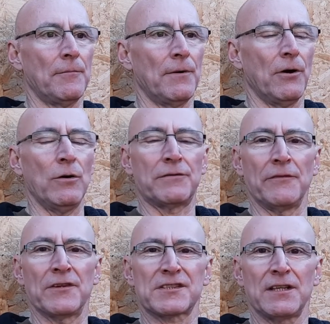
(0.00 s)
Over in
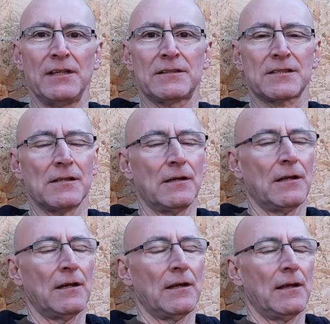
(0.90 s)
the States,
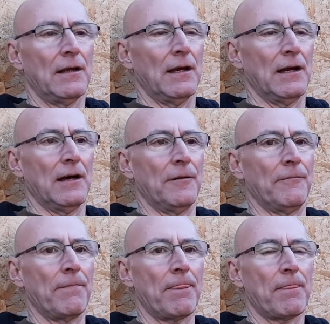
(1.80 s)

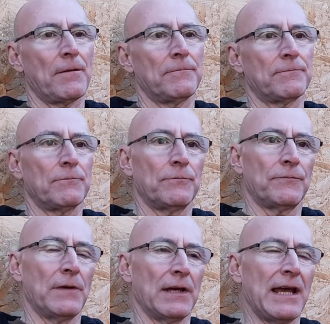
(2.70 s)

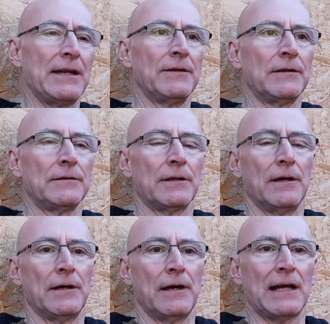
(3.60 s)
again,
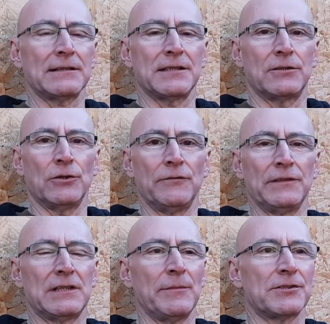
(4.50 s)
anti-COVID
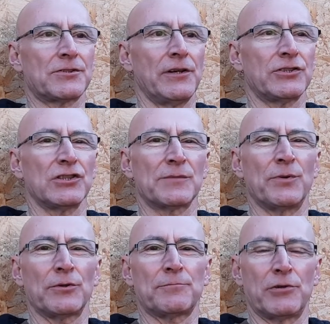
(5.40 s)
demonstrations,
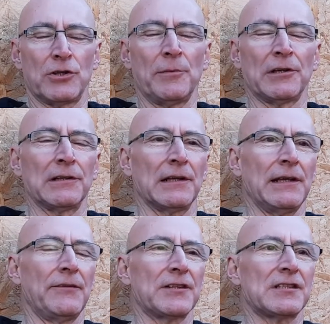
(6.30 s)
but predominantly
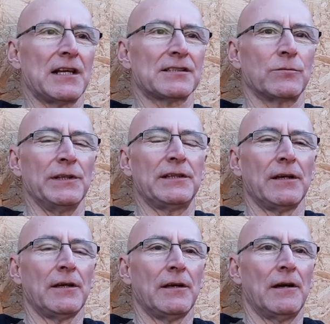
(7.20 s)
this last week
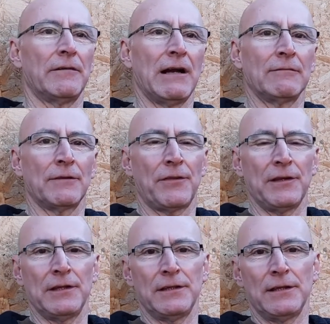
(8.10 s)
around
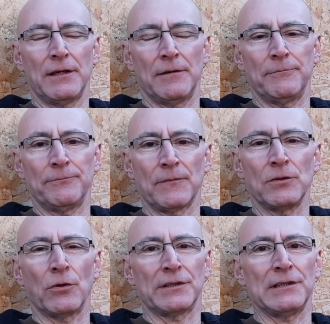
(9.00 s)
the
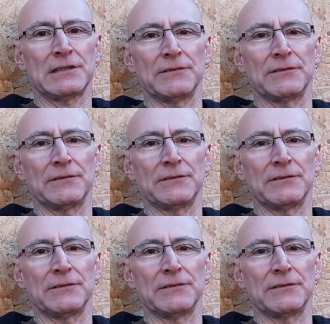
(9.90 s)
not guilty